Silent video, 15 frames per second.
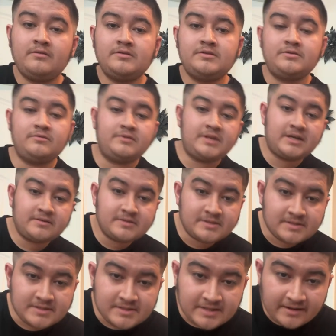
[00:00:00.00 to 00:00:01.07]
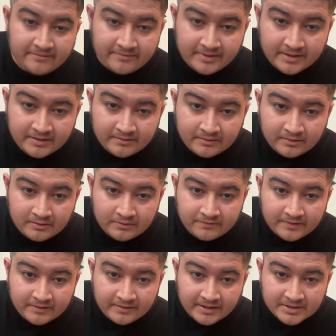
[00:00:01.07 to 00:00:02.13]
2007. Oh,
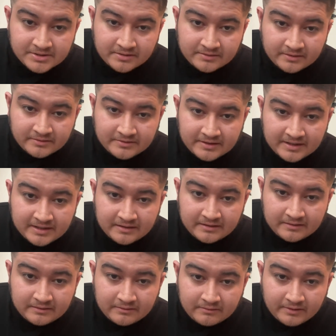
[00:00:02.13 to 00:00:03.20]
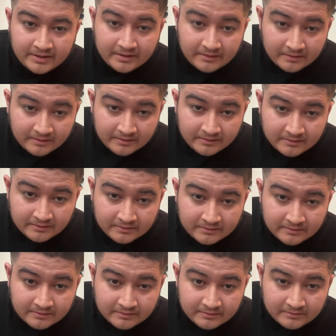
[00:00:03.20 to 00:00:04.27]
foundation on the track. Wait,
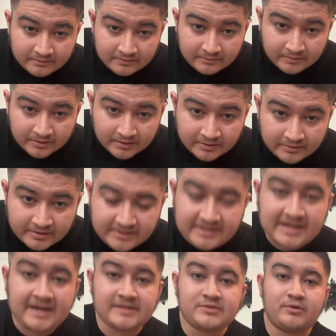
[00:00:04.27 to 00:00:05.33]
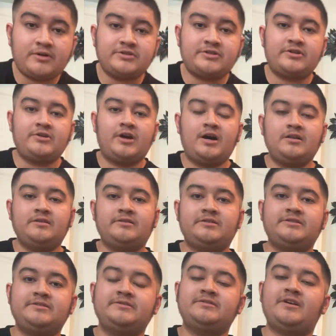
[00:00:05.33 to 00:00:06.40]
200. Yeah,
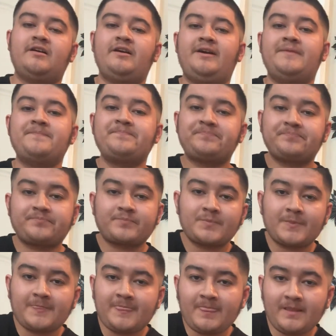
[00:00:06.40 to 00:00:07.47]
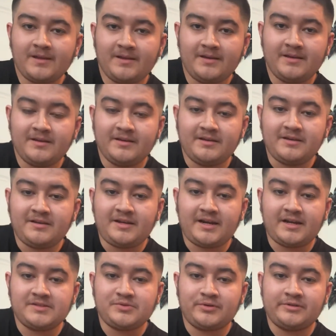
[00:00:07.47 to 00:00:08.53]
$200. Sorry.
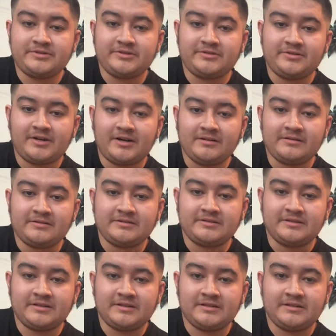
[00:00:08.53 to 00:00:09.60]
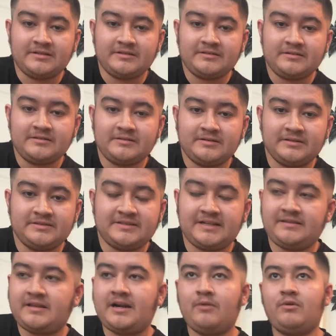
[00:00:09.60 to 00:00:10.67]
Yeah, $200. The
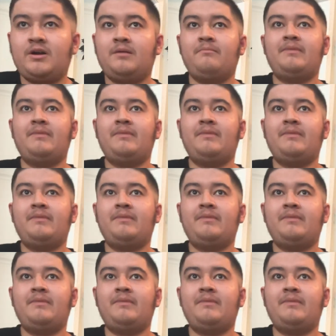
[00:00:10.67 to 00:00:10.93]
set that I want to